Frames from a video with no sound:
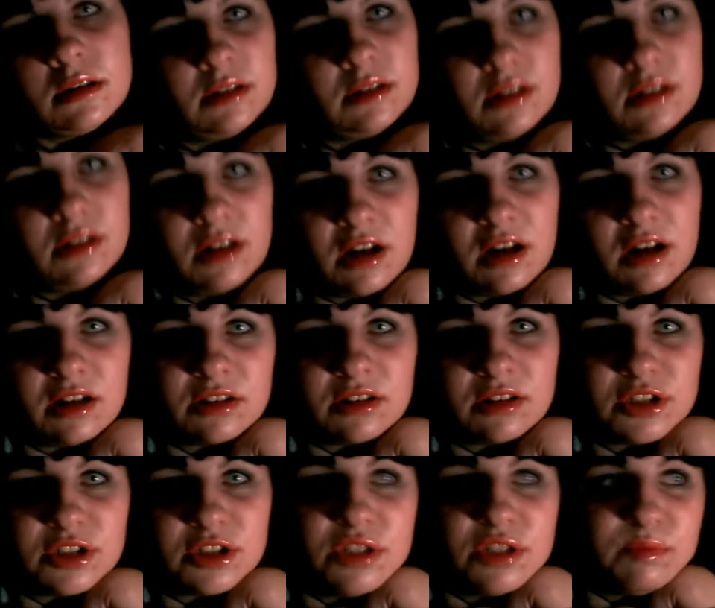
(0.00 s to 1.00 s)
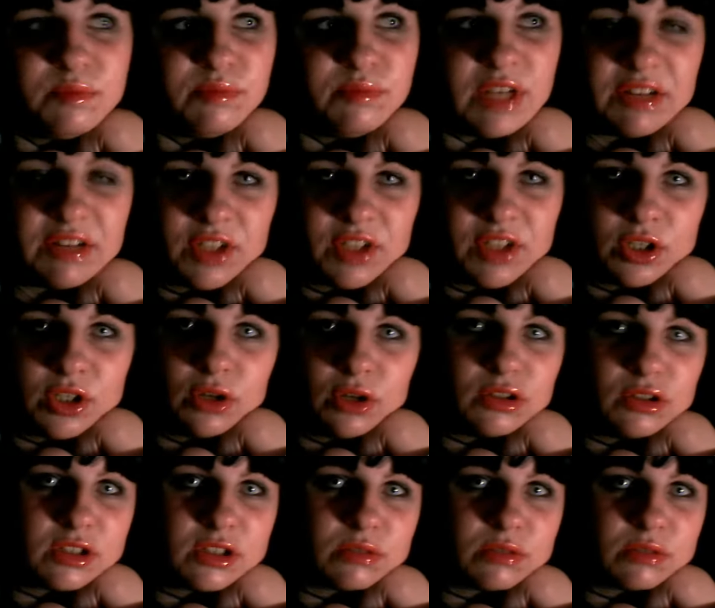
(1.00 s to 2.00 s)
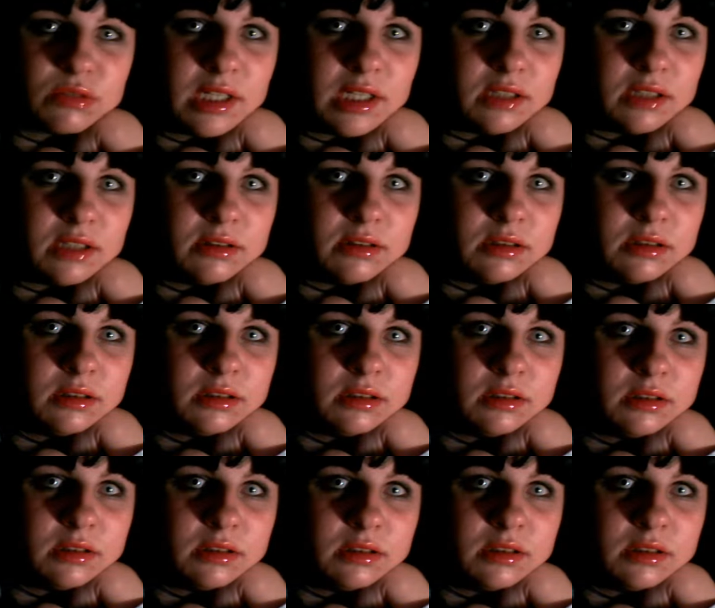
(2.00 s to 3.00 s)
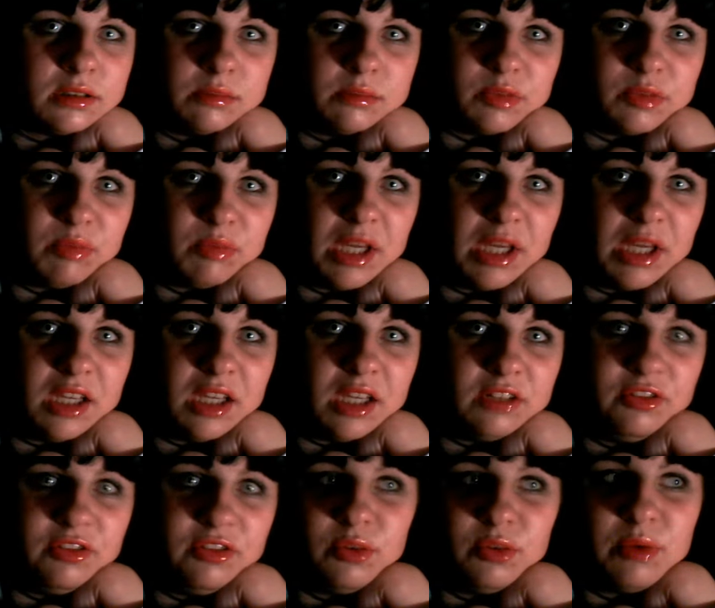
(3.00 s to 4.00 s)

Oh, she's been having colds as well. But me, I feel well